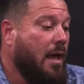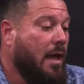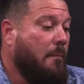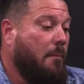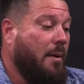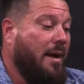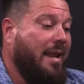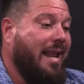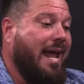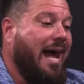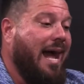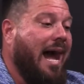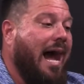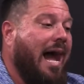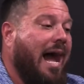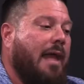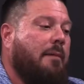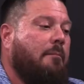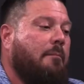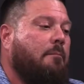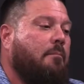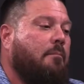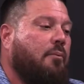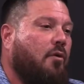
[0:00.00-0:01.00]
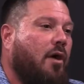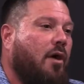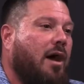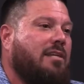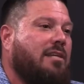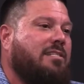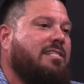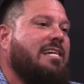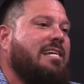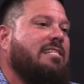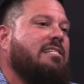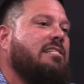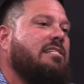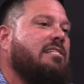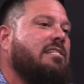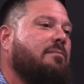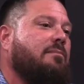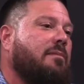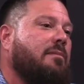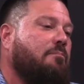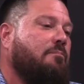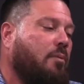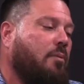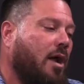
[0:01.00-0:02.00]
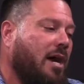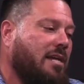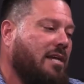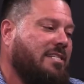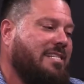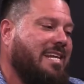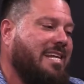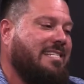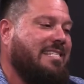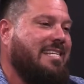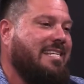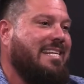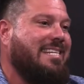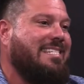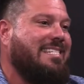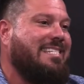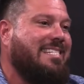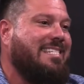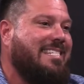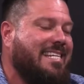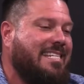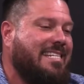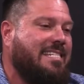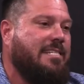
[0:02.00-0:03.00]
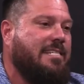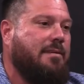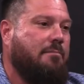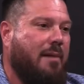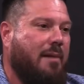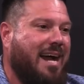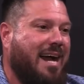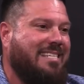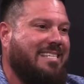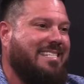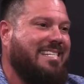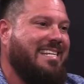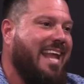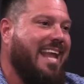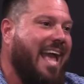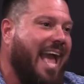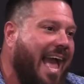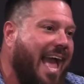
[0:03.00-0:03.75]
But I'm processing and systemizing